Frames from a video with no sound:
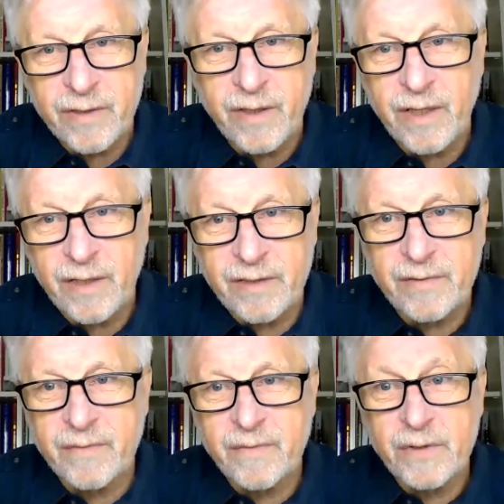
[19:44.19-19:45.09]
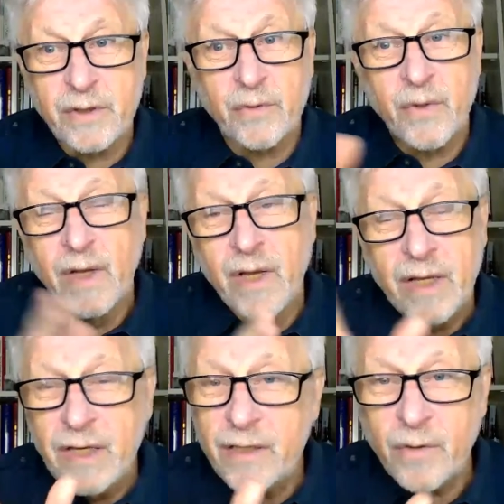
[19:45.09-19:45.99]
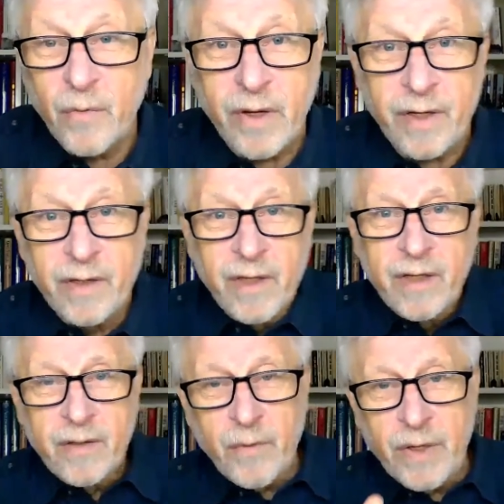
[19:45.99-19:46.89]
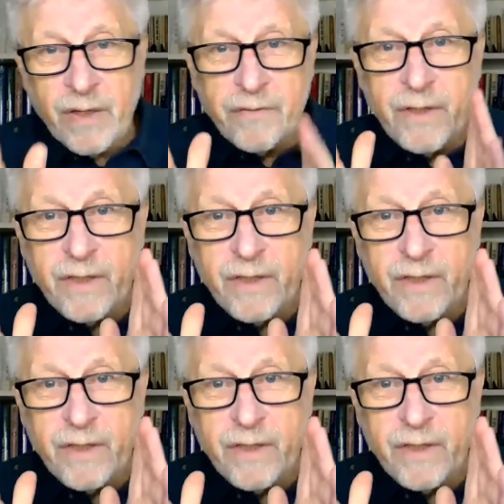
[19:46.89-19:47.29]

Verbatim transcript: So either way, we have the um,